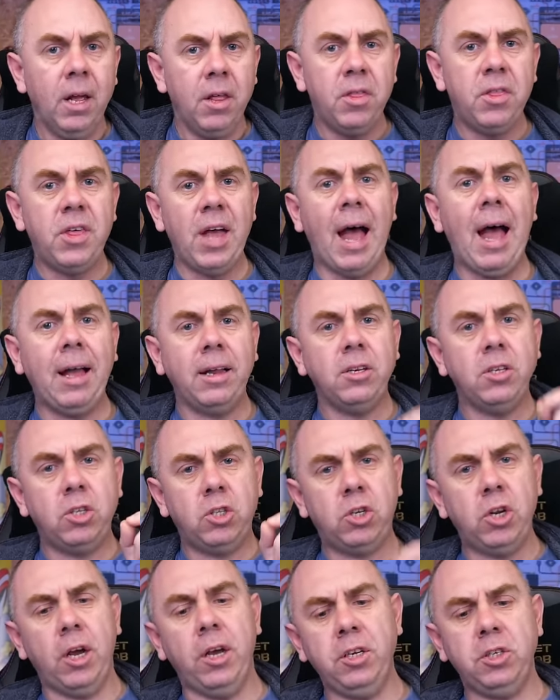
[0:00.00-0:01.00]
That
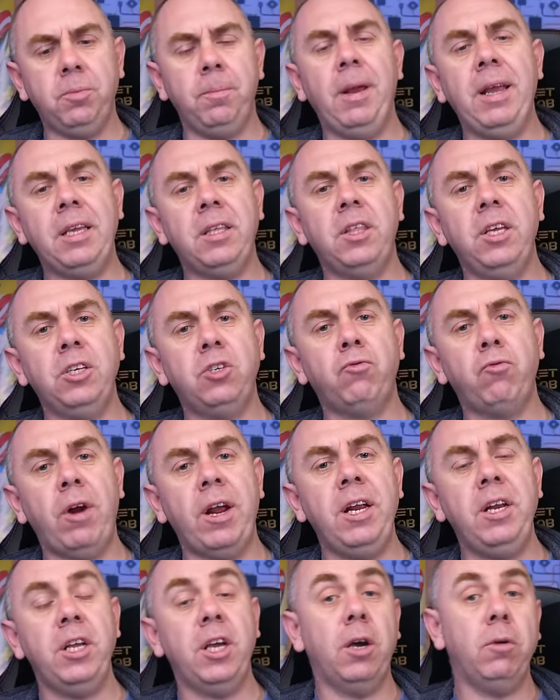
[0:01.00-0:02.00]
does make this
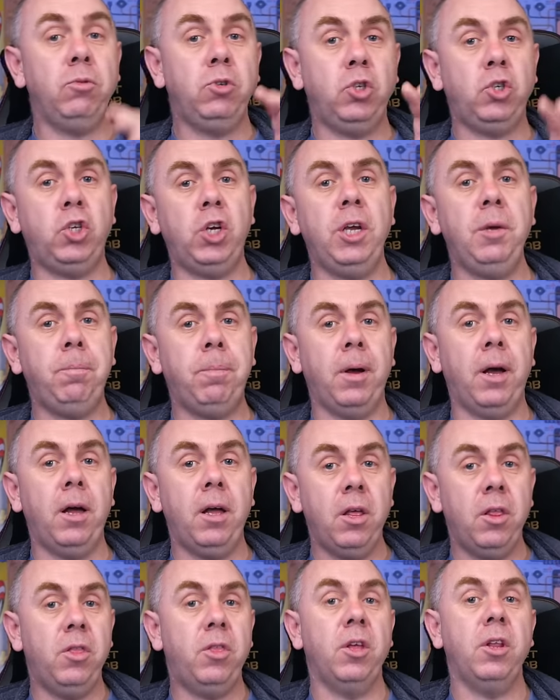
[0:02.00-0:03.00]
radio cheaper
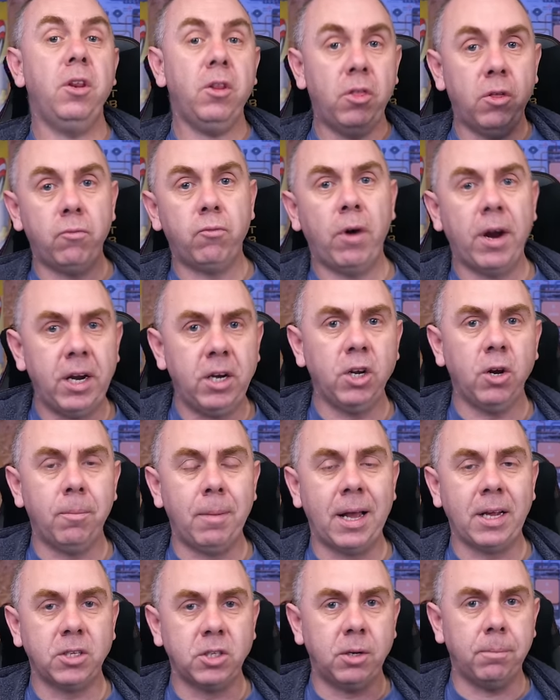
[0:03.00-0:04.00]
than the Radio
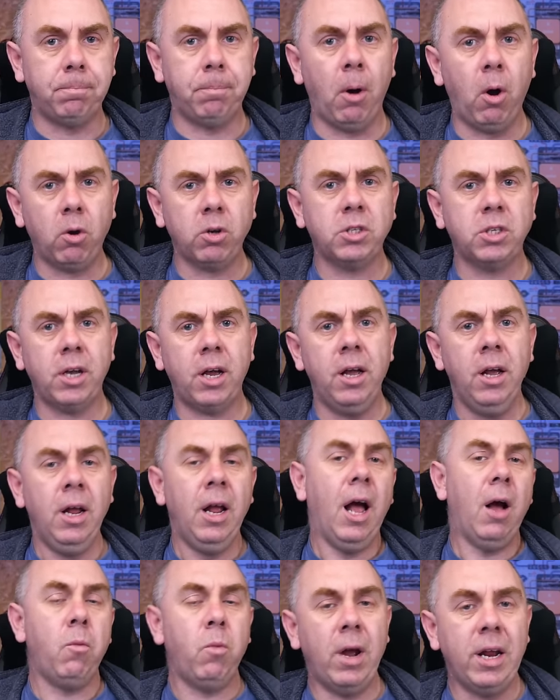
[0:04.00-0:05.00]
Master Boxer.
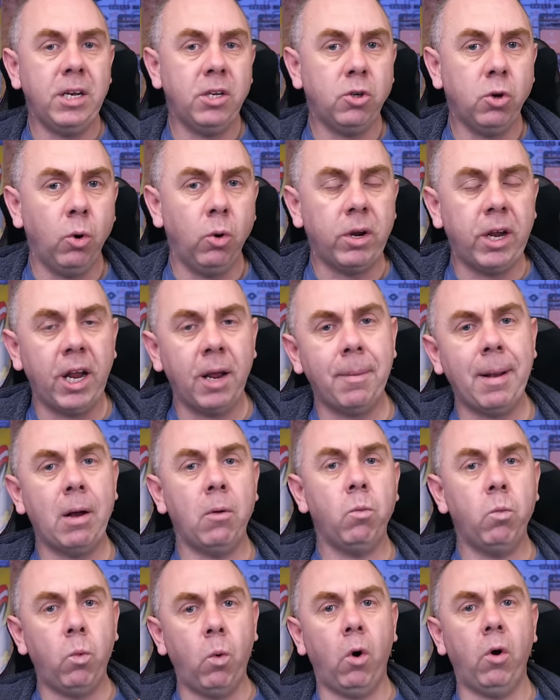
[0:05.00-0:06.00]
And when talking
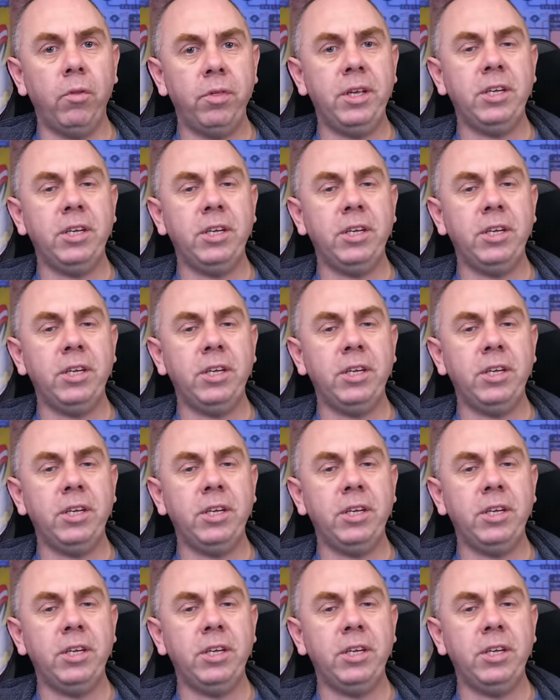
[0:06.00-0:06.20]
about what